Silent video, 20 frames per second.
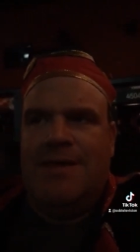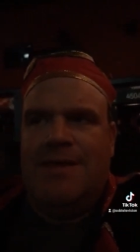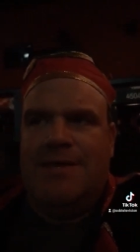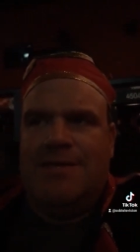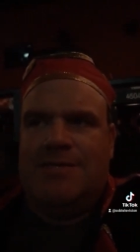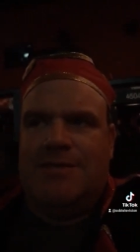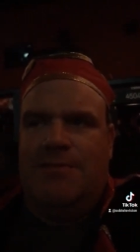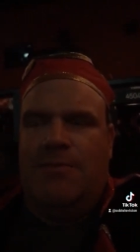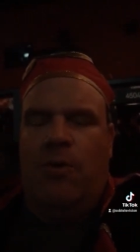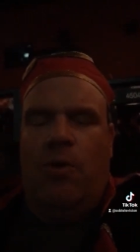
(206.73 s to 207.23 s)

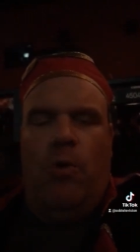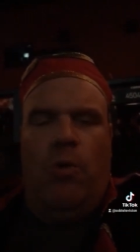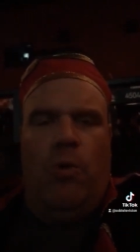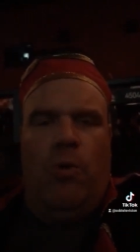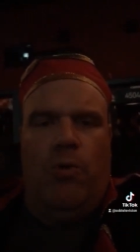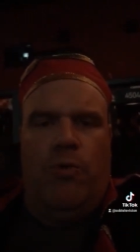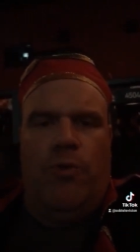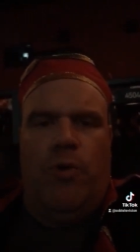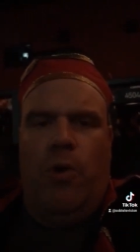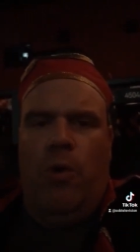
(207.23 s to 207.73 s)
some
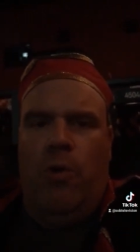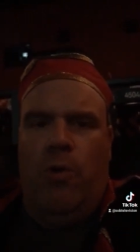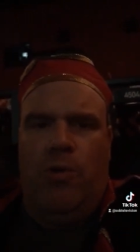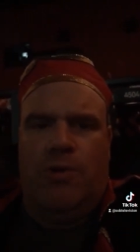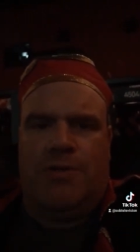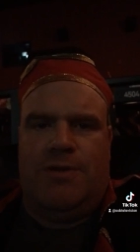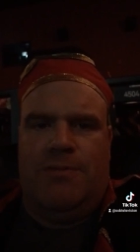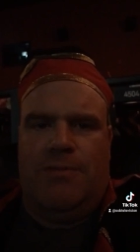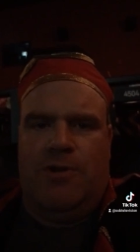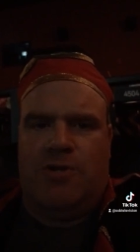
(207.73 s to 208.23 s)

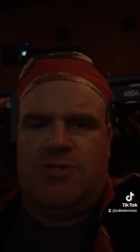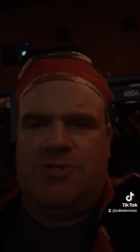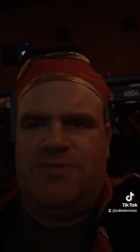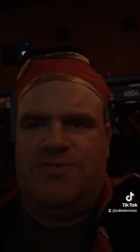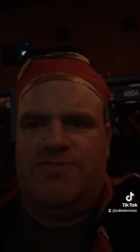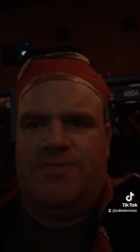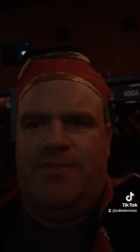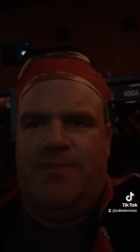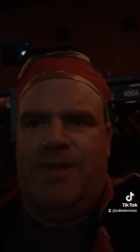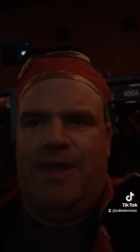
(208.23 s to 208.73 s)
old commercials
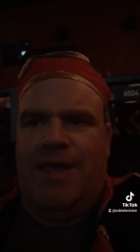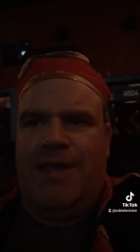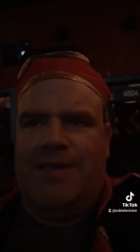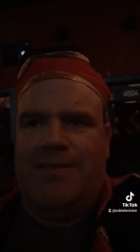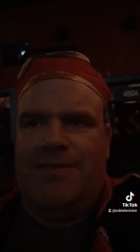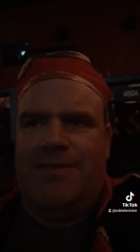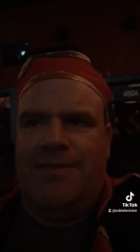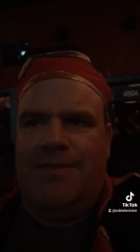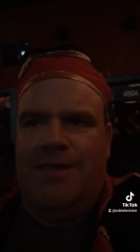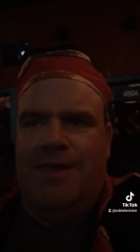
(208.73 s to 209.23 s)
from, like,
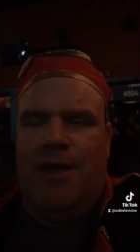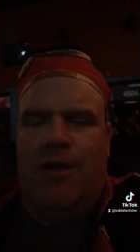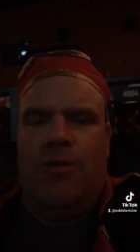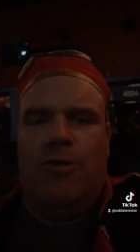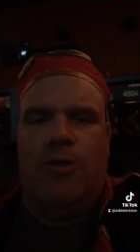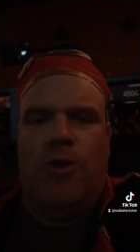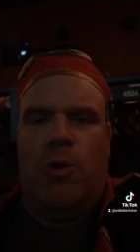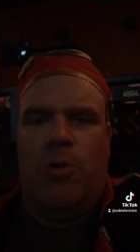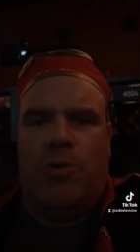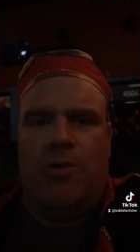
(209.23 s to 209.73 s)
you know,
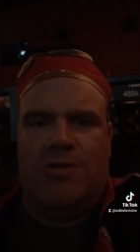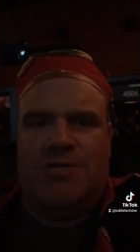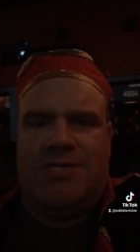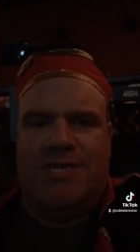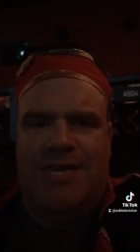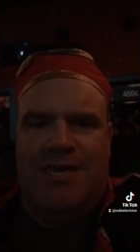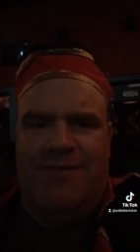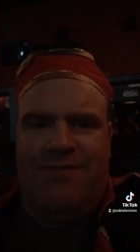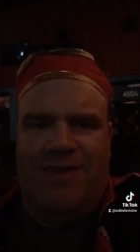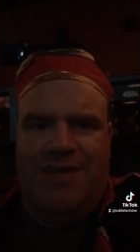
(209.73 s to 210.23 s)
local
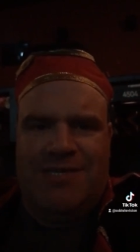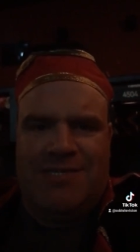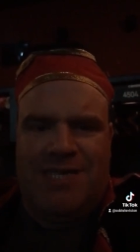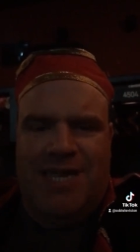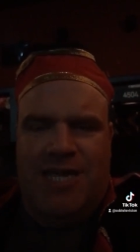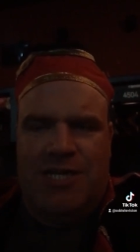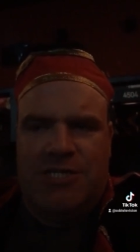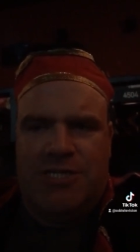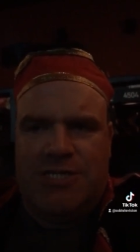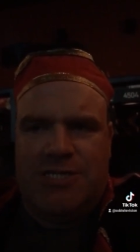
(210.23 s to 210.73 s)
TV
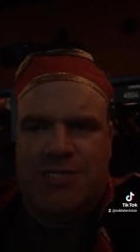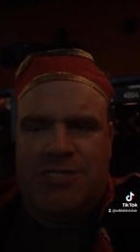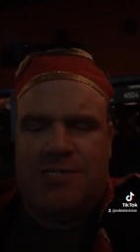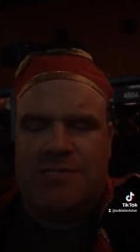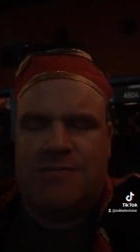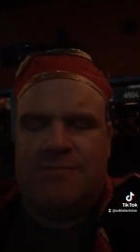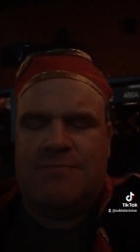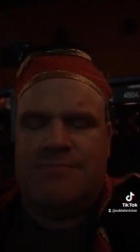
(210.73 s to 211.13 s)
stations.